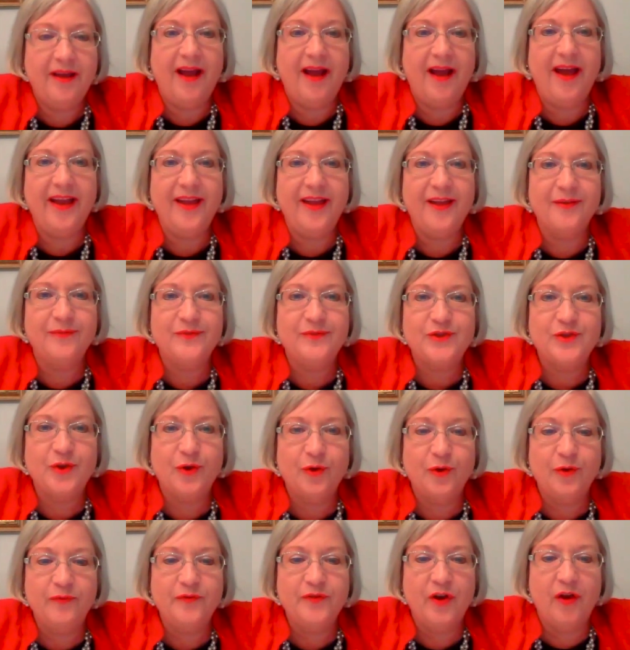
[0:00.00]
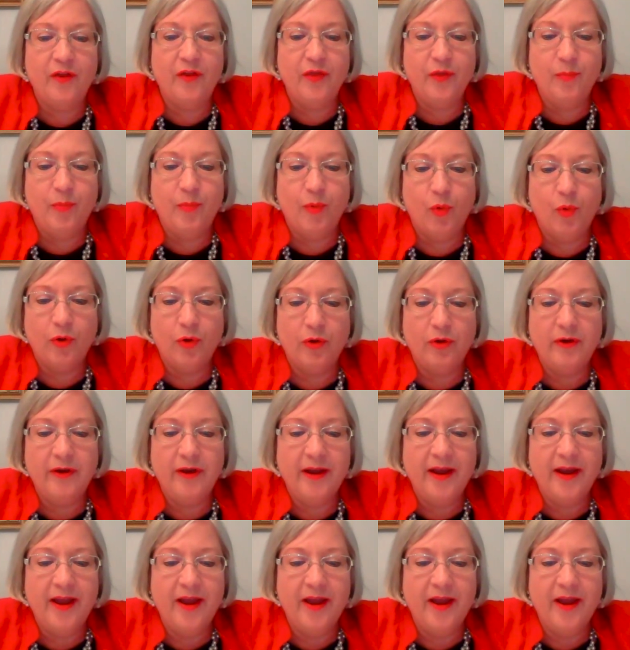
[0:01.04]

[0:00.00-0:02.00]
I have served on the board